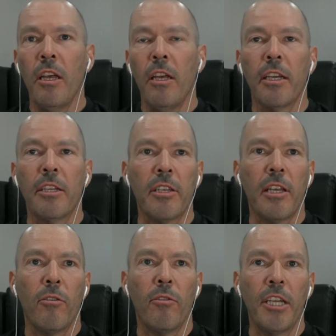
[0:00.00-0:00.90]

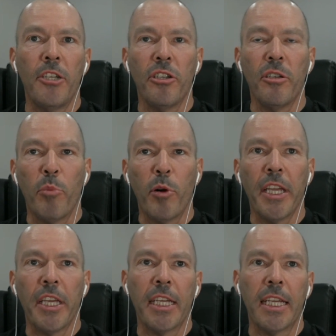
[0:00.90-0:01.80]
acceleration,
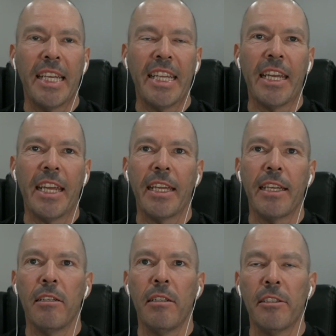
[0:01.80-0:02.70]
braking, lean
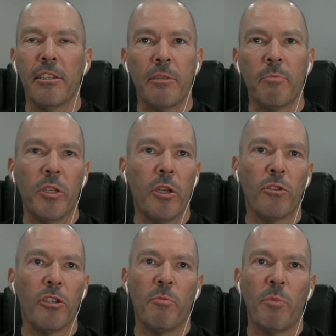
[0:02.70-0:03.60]
angles,
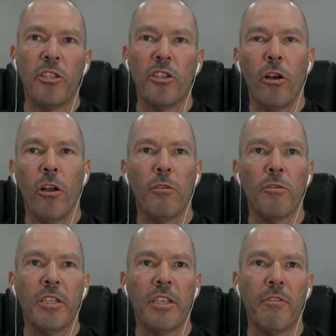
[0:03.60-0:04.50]
suspension, all
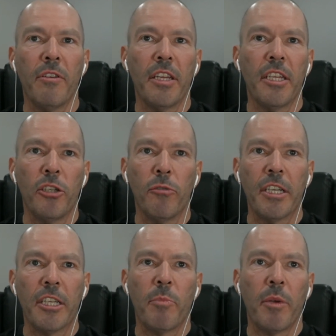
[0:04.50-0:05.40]
those different things you would
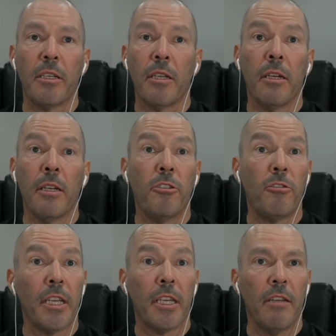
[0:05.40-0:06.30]
expect, eye
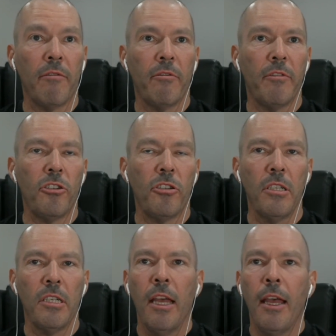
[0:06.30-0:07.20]
tracking for
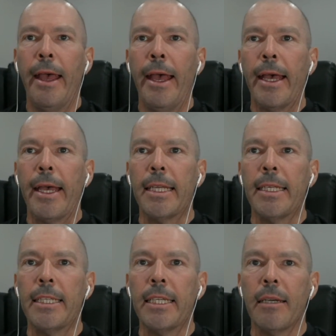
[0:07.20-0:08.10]
vision.
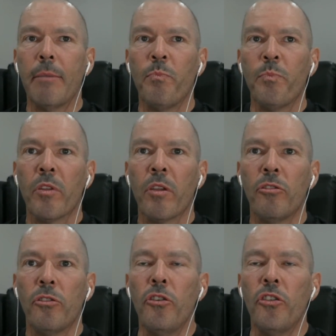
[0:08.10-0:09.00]
And
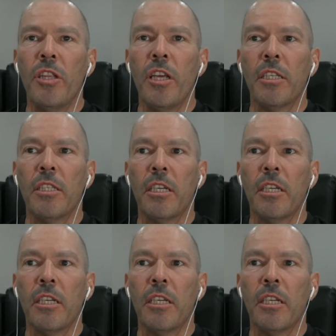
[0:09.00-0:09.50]
using that